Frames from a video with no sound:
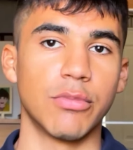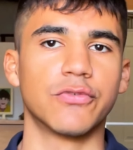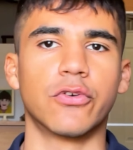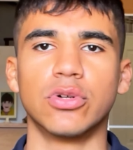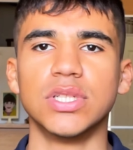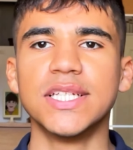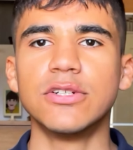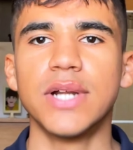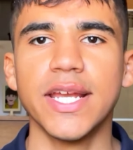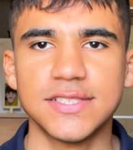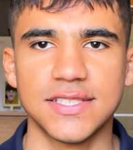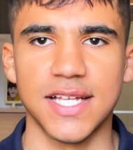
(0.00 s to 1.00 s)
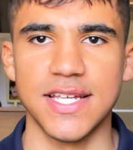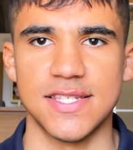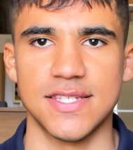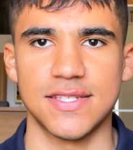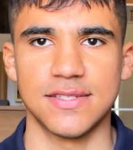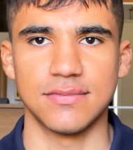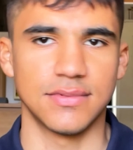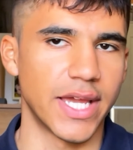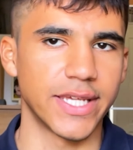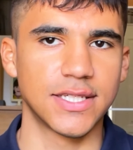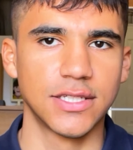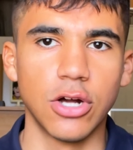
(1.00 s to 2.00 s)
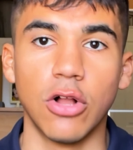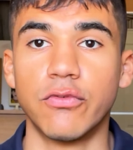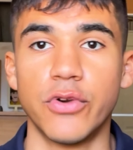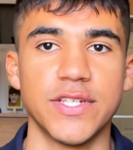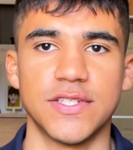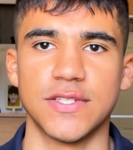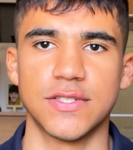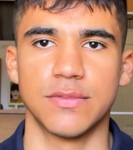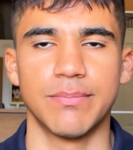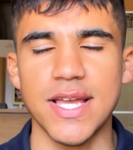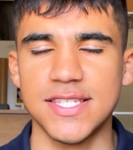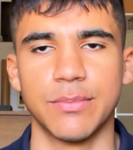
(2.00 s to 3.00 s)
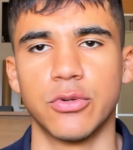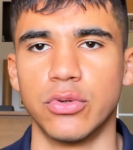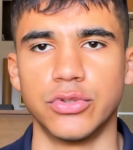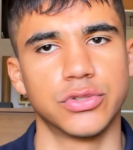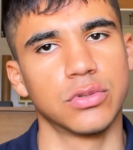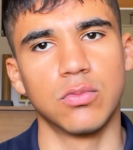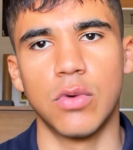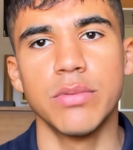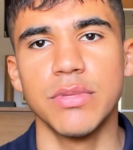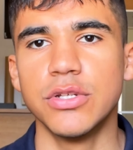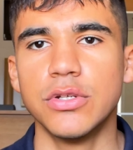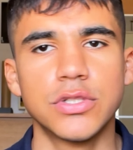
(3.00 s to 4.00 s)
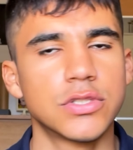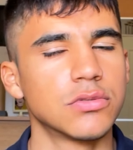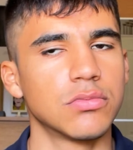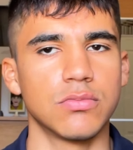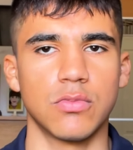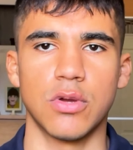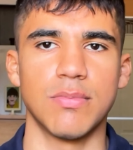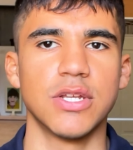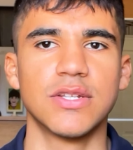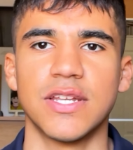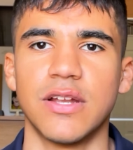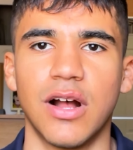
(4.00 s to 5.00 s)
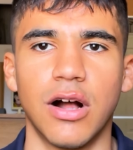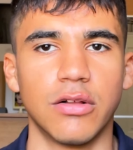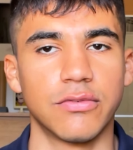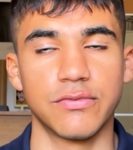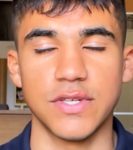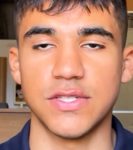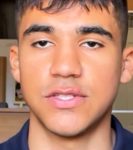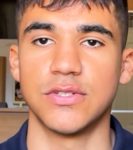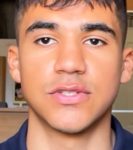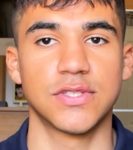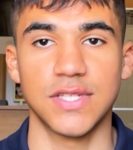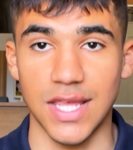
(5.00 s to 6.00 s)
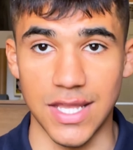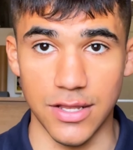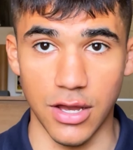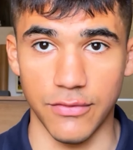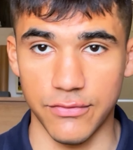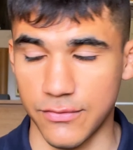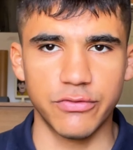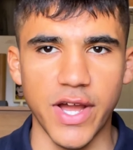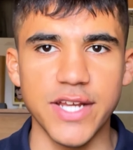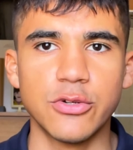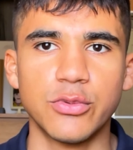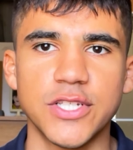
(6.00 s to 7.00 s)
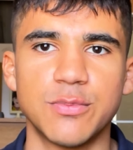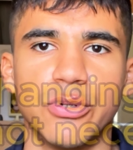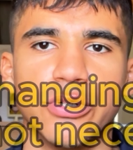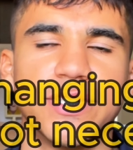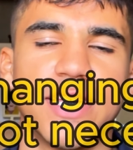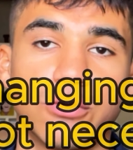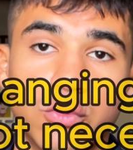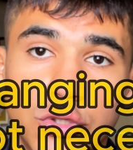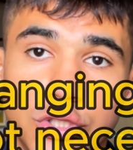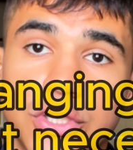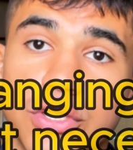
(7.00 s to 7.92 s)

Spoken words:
for little exercises like calf raises, bicep curls, 1 minute, a minute and a half is just enough. Find a rest period that works